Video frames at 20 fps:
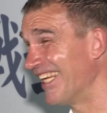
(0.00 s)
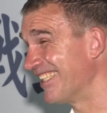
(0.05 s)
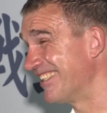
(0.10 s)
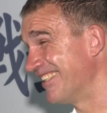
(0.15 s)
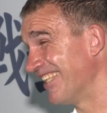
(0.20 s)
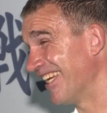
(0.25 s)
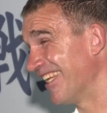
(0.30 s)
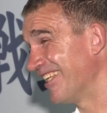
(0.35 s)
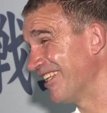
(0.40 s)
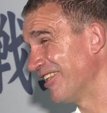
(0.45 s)

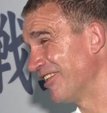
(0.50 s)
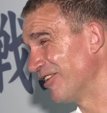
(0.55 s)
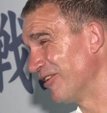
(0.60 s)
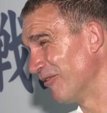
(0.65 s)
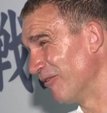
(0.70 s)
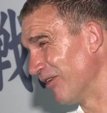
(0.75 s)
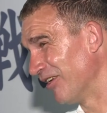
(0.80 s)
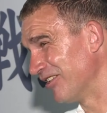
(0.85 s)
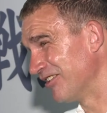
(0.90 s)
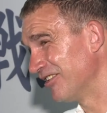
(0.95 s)
exciting to
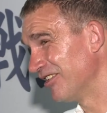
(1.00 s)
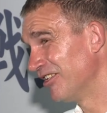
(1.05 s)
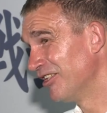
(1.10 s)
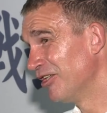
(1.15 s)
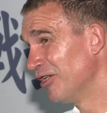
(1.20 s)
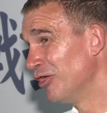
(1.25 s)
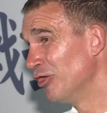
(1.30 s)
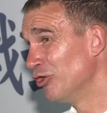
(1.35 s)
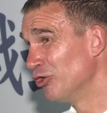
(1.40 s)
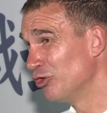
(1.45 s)
watch.
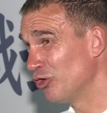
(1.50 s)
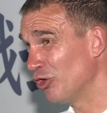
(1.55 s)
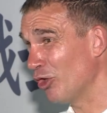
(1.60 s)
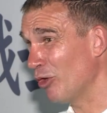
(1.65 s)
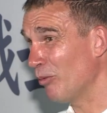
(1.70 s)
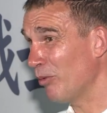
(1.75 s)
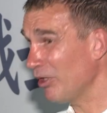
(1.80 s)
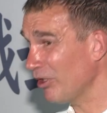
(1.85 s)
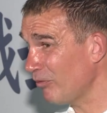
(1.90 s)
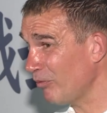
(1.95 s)

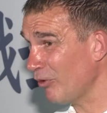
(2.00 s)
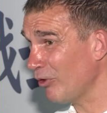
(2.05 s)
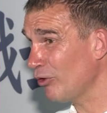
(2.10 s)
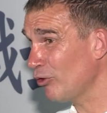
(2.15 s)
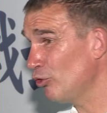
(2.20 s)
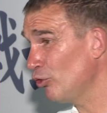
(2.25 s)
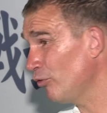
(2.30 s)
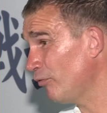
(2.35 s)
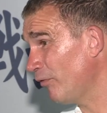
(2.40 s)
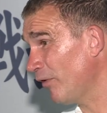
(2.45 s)
So, but were
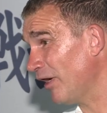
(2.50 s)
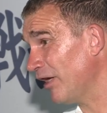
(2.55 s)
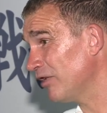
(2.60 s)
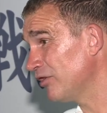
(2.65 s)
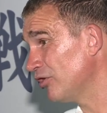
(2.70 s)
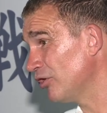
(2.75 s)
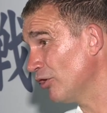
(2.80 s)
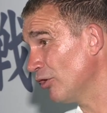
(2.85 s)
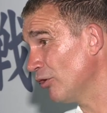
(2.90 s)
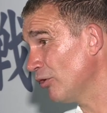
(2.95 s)
good
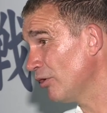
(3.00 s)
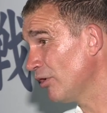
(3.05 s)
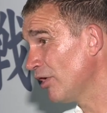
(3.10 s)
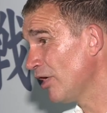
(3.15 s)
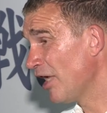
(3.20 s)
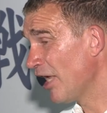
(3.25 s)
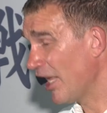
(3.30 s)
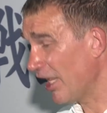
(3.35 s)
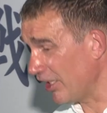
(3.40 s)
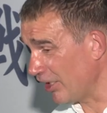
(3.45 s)
fights, you know.
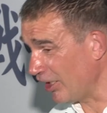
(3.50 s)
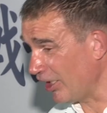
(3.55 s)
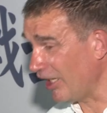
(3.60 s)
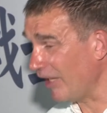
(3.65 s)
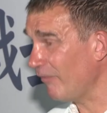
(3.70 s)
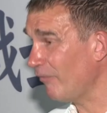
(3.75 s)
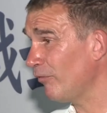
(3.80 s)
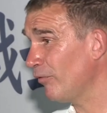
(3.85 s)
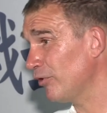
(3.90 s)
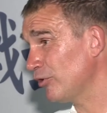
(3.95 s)
And the
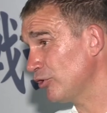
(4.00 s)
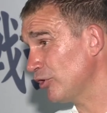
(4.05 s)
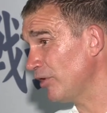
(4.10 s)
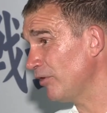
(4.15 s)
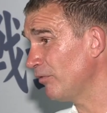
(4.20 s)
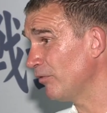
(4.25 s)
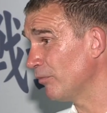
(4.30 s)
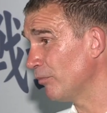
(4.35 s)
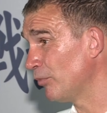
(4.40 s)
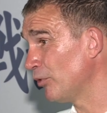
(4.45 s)
left was
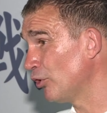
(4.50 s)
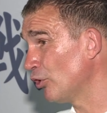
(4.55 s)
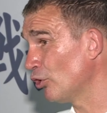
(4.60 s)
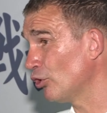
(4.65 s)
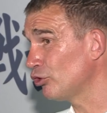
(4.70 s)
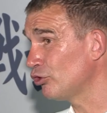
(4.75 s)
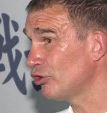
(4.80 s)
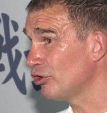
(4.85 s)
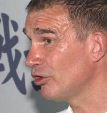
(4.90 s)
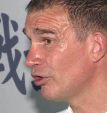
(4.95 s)
even
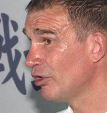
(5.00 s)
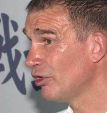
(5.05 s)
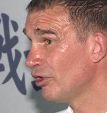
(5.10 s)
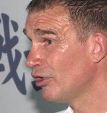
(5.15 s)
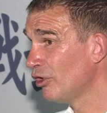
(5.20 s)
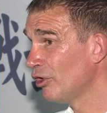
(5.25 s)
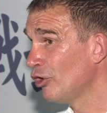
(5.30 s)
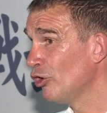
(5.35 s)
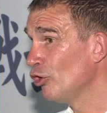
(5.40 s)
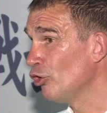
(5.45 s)
because
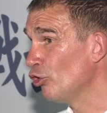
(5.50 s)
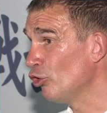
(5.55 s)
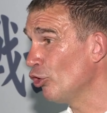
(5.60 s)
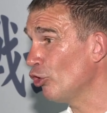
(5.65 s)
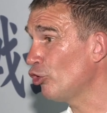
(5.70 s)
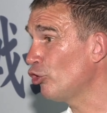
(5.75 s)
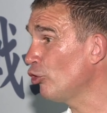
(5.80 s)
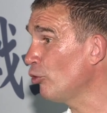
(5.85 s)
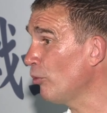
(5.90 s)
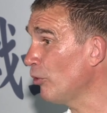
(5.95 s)

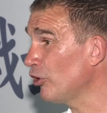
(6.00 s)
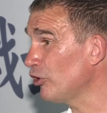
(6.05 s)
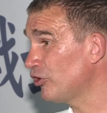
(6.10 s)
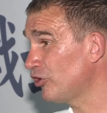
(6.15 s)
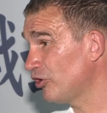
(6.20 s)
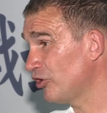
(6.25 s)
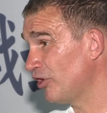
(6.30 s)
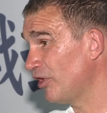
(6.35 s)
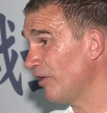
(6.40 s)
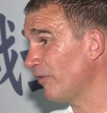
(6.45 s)
not too
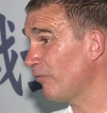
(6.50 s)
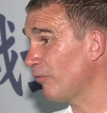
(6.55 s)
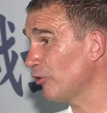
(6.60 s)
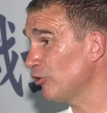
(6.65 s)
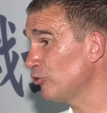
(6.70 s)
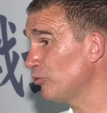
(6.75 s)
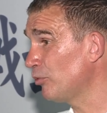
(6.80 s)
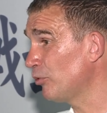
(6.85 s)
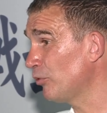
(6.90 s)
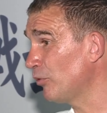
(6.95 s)
much
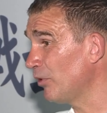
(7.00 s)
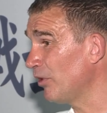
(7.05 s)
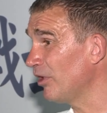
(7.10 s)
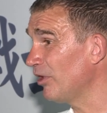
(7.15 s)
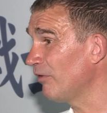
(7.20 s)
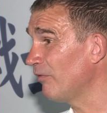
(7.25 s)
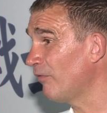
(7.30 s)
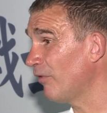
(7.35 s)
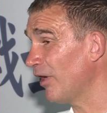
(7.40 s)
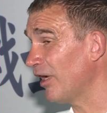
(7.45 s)
difference between
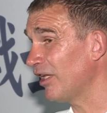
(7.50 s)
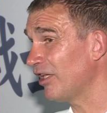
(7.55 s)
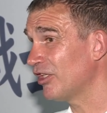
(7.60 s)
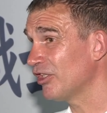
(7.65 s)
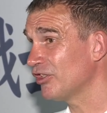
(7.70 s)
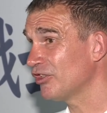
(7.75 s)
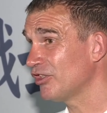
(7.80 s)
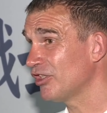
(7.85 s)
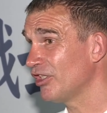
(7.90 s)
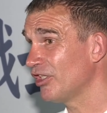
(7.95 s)
the
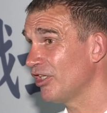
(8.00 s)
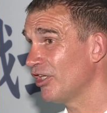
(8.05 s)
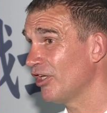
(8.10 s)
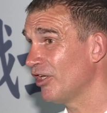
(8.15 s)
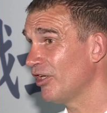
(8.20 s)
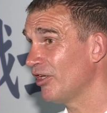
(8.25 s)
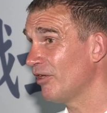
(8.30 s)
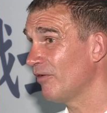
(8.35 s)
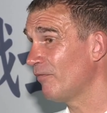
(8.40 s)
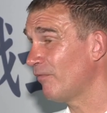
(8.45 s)
fighters in
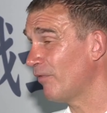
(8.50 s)
the